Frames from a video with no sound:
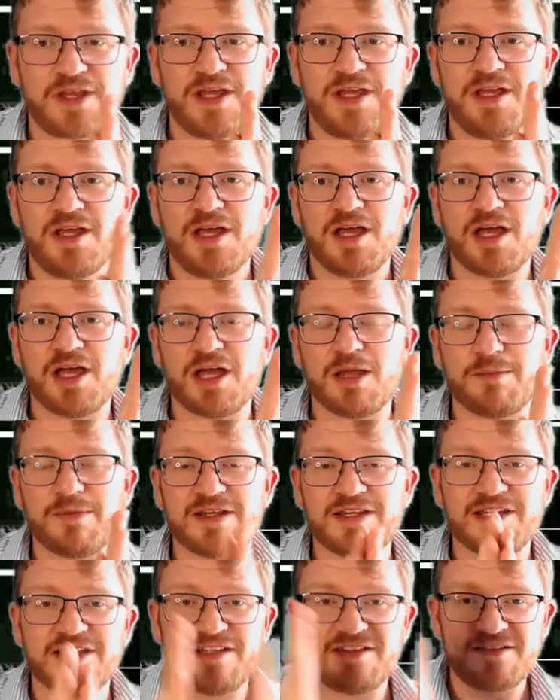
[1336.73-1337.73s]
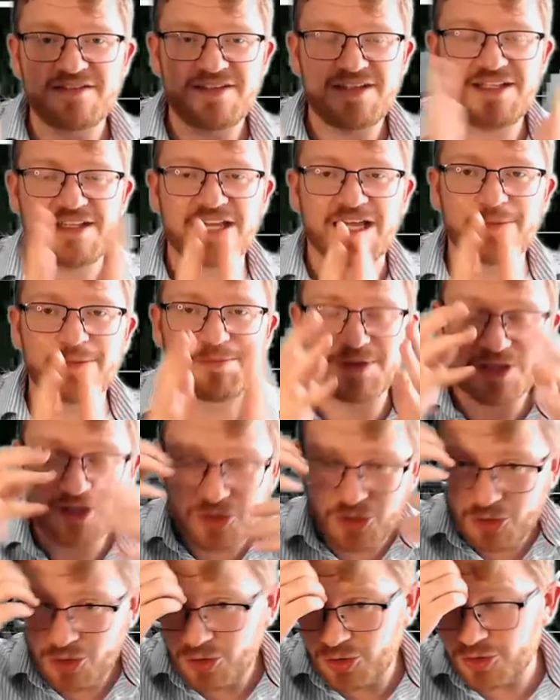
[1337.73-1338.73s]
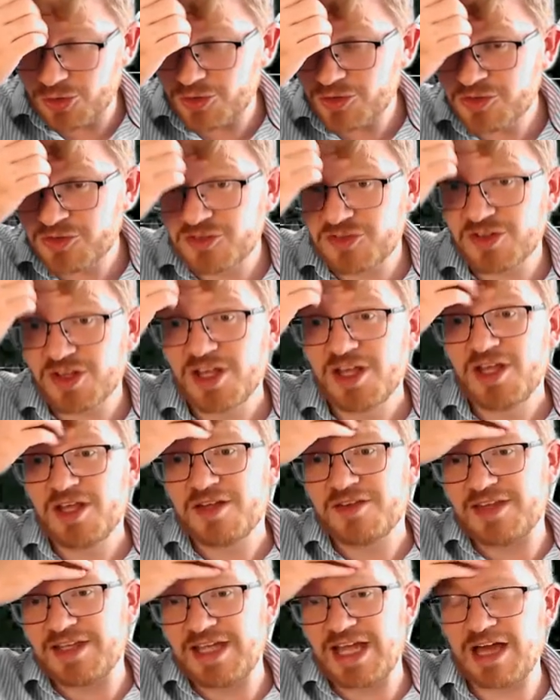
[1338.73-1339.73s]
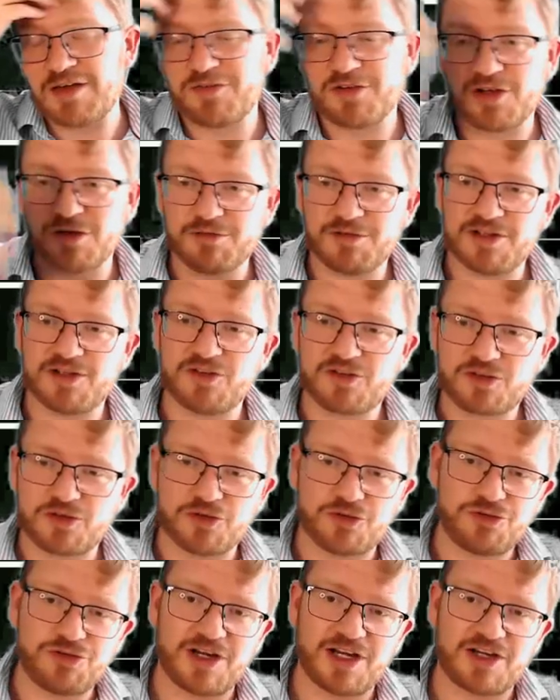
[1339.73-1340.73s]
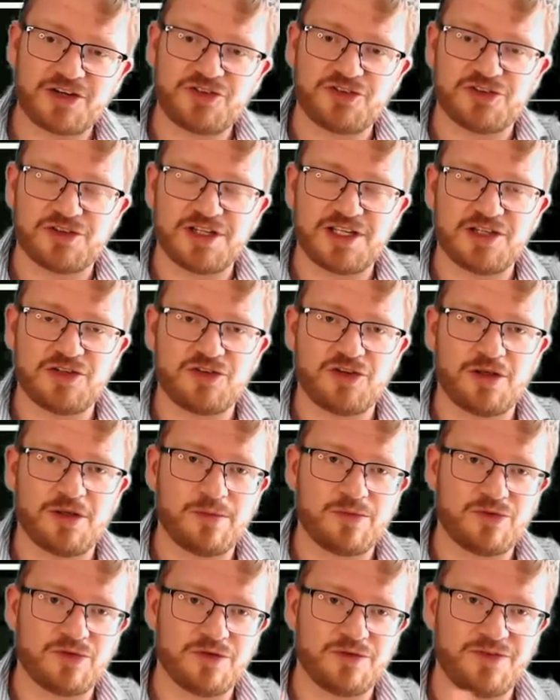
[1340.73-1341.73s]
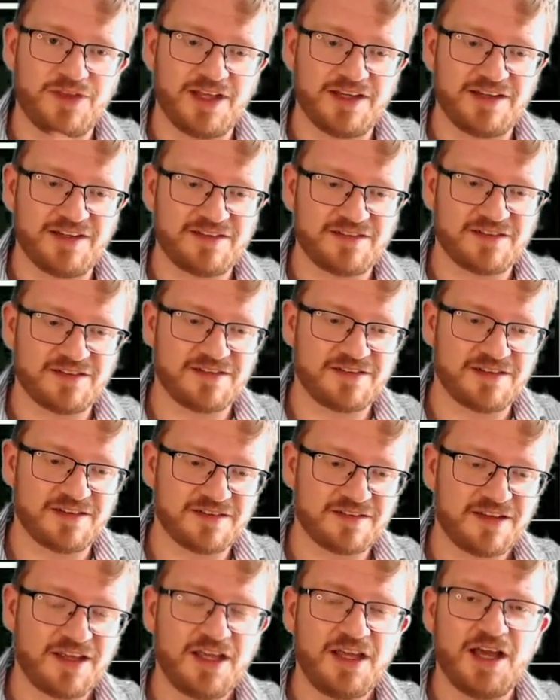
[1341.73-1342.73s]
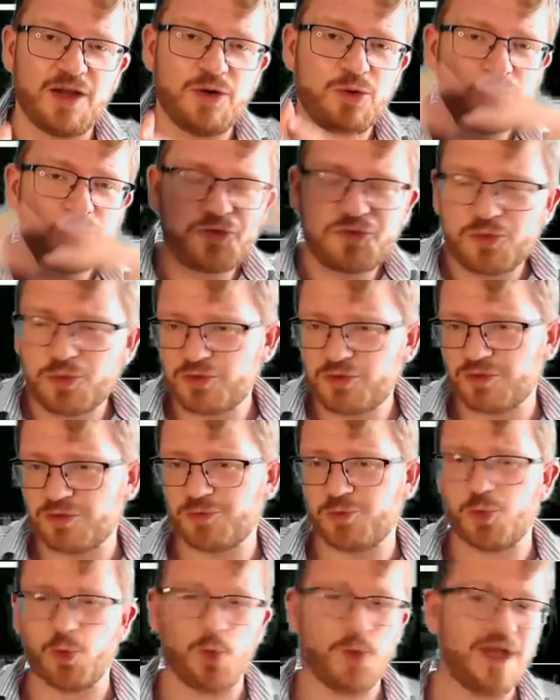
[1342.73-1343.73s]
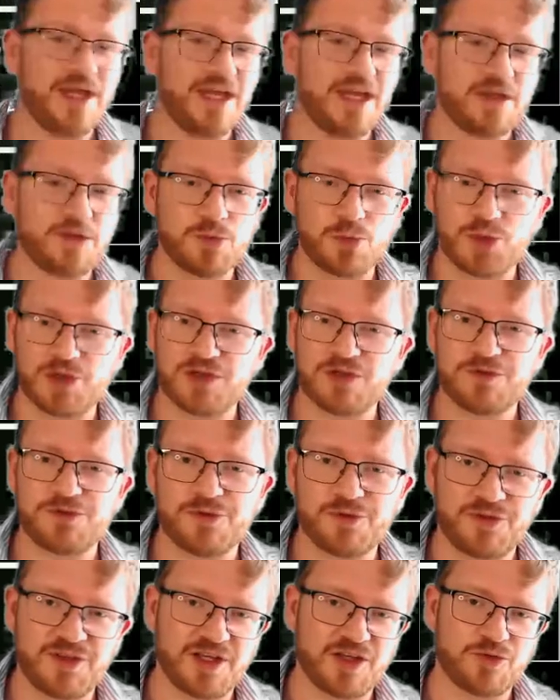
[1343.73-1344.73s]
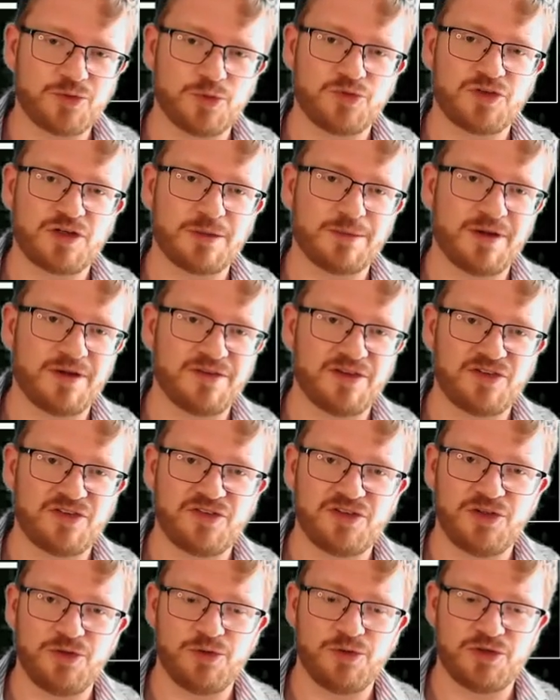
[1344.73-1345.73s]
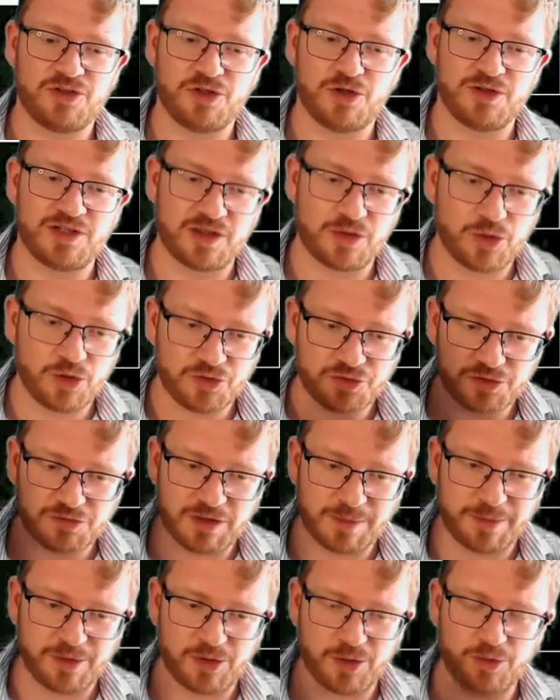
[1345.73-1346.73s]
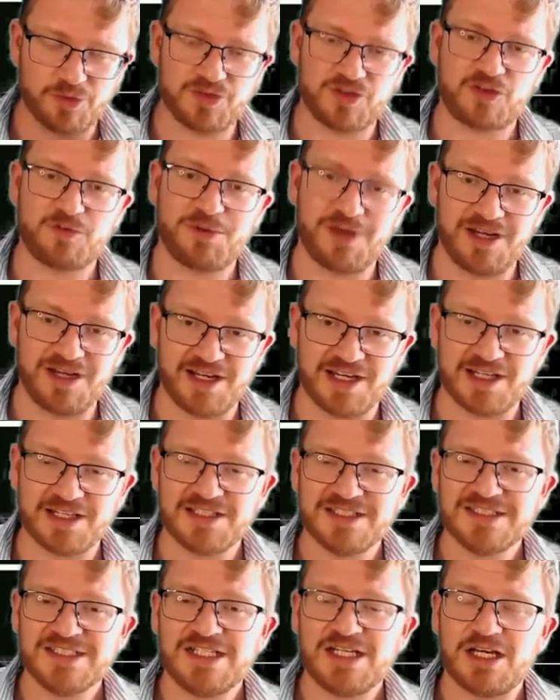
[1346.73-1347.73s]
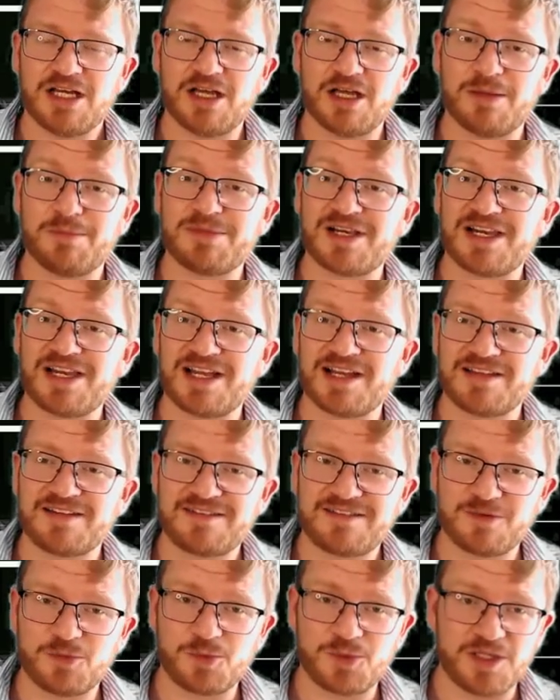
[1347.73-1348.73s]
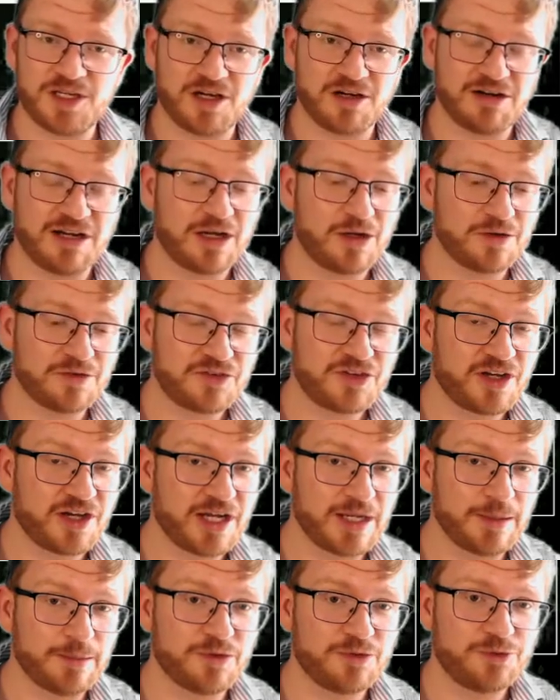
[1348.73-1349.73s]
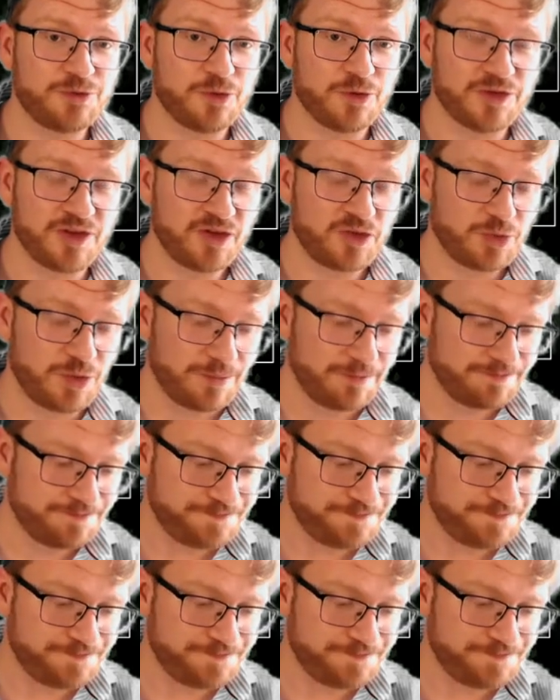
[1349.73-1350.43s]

And they see that because they have a Lorentz contraction in terms of their distances. And all sorts of weird and wonderful things also come out of this, so you can go down lots of rabbit holes explaining. But alas, we are out of time for this one.